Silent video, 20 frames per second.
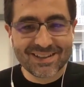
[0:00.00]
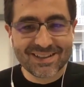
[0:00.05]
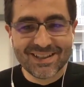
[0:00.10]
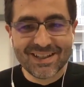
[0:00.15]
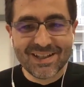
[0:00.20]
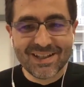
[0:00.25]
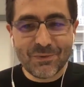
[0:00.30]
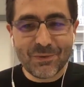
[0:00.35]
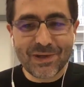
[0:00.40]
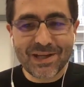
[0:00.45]

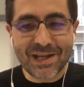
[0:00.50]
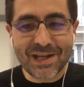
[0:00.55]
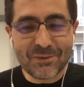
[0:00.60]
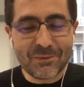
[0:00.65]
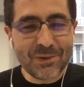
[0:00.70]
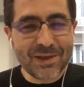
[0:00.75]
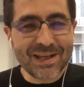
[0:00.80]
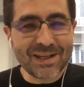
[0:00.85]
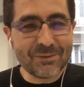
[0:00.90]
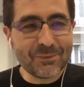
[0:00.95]
We
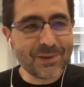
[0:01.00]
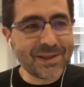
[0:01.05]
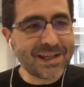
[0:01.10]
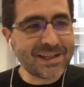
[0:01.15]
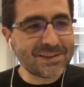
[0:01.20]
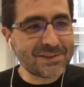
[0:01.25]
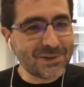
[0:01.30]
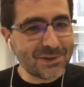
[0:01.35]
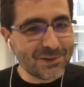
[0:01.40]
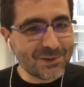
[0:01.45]

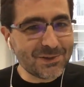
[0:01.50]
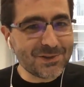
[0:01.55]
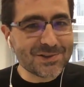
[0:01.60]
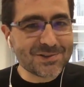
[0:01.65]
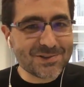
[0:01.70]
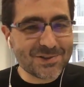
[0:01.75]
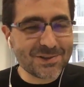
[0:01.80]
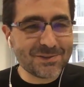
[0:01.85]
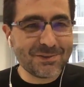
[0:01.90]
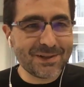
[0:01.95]
can talk
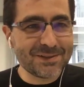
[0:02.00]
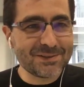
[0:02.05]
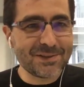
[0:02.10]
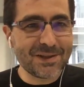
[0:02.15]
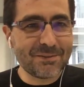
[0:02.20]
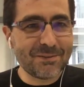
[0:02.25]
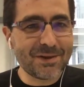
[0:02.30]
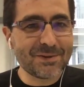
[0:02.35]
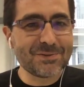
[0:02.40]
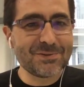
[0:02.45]
also
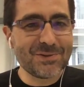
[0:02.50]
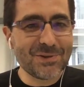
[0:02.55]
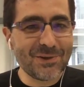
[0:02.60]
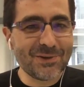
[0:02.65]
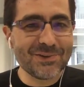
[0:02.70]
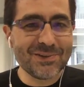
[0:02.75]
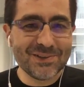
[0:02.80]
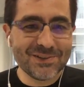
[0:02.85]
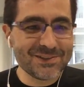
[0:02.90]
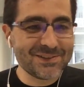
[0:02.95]
about
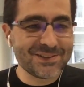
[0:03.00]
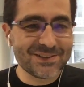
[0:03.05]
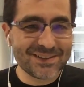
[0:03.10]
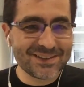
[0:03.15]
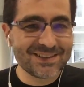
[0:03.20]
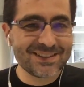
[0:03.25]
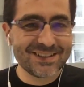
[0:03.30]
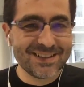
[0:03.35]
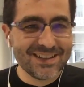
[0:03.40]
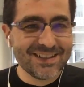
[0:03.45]
John Newton.
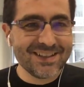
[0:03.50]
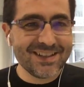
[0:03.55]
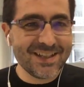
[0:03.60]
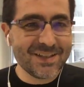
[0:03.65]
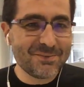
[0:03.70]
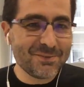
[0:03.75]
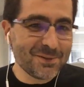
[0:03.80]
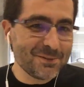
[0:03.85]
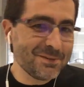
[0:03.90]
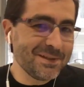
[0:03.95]

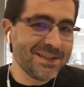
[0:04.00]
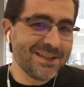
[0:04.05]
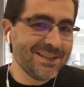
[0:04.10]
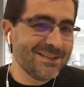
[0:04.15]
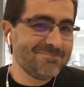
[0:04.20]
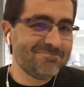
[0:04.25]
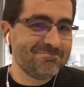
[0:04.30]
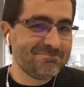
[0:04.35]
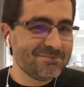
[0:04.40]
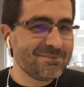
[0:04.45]
It will
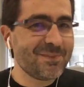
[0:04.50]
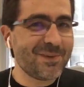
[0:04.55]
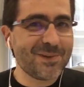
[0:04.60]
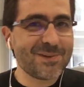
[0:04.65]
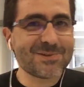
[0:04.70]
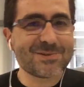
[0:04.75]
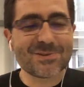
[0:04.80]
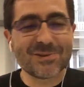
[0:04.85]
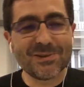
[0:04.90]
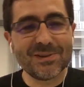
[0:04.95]
be
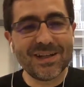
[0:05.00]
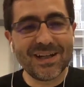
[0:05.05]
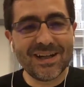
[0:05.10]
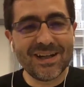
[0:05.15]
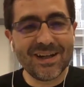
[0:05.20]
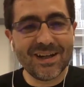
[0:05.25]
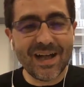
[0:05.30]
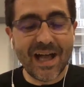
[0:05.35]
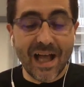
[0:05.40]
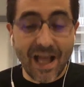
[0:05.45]
also.
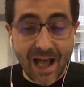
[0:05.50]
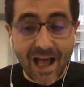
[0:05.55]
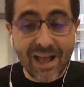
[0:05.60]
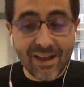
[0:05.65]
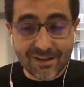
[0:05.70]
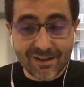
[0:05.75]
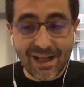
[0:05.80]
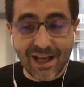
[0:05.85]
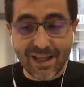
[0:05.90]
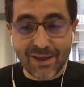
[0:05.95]

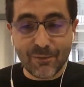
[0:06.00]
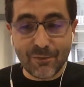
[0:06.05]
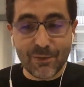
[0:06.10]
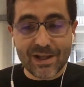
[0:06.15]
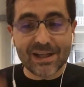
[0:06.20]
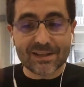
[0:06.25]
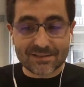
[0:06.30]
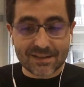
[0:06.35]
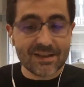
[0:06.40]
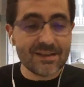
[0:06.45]
I will
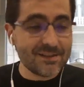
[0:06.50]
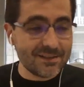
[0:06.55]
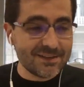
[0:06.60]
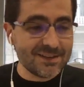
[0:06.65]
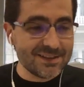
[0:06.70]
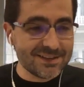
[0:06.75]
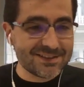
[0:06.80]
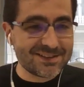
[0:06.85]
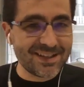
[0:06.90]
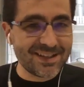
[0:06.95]
attend this.